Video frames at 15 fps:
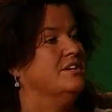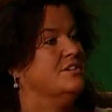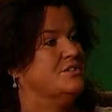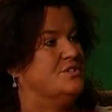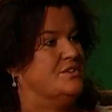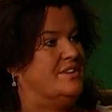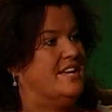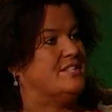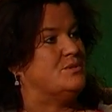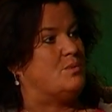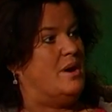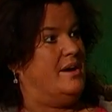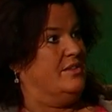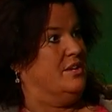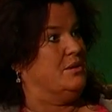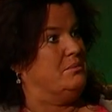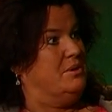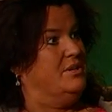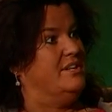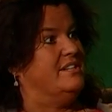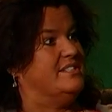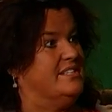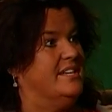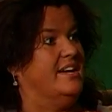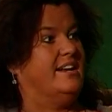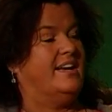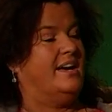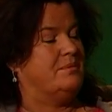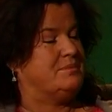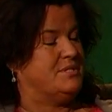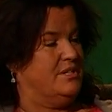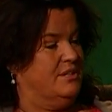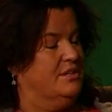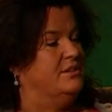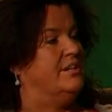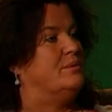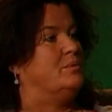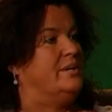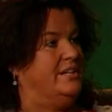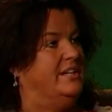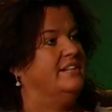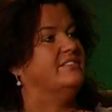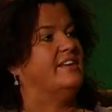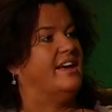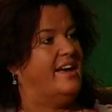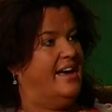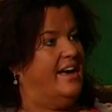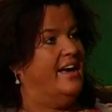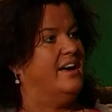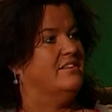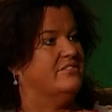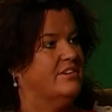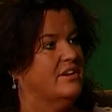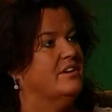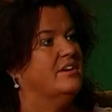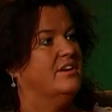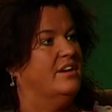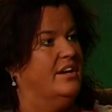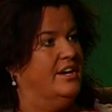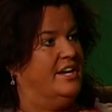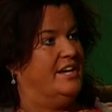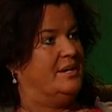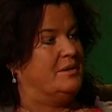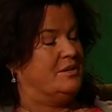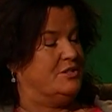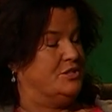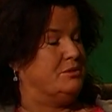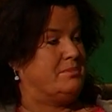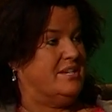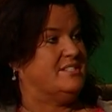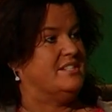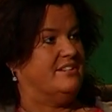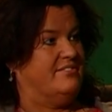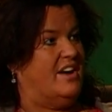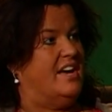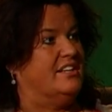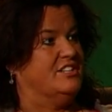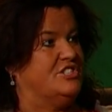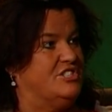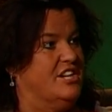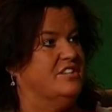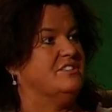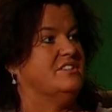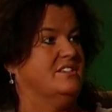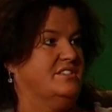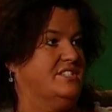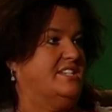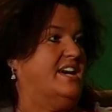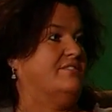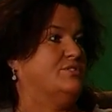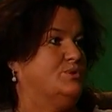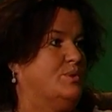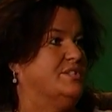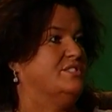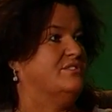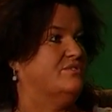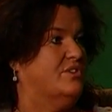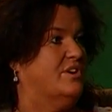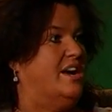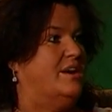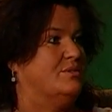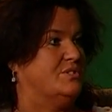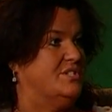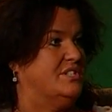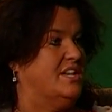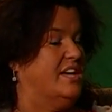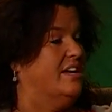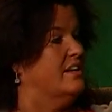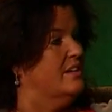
So that's why the community said, absolutely, we need to have a domestic violence shelter that's staffed 24 hours a day.